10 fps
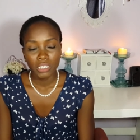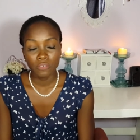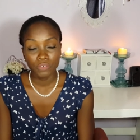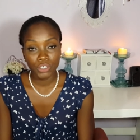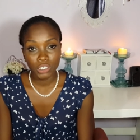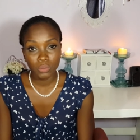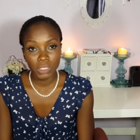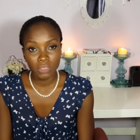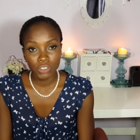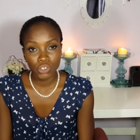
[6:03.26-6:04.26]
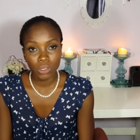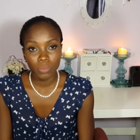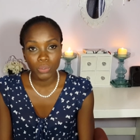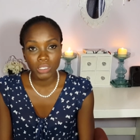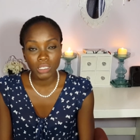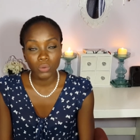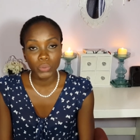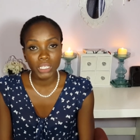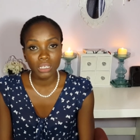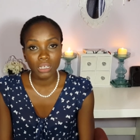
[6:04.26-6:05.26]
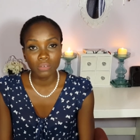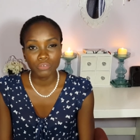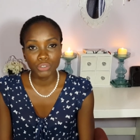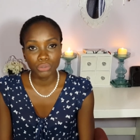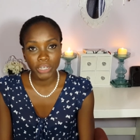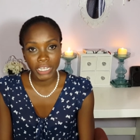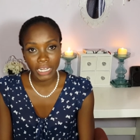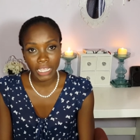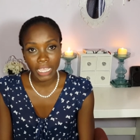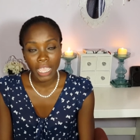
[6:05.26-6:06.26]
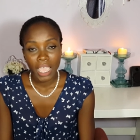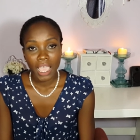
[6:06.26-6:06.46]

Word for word: The first week of the job was a week of training,